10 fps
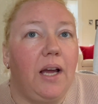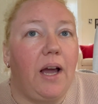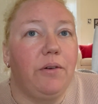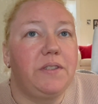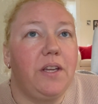
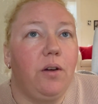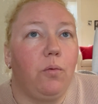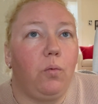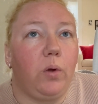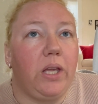I would say a
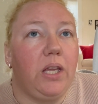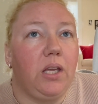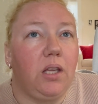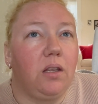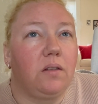
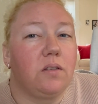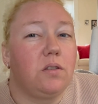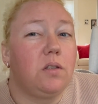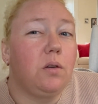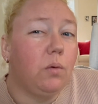week to
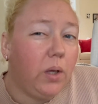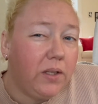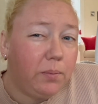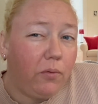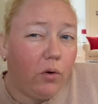2
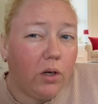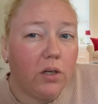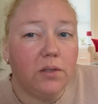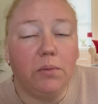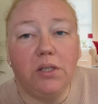weeks before
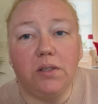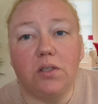Christmas,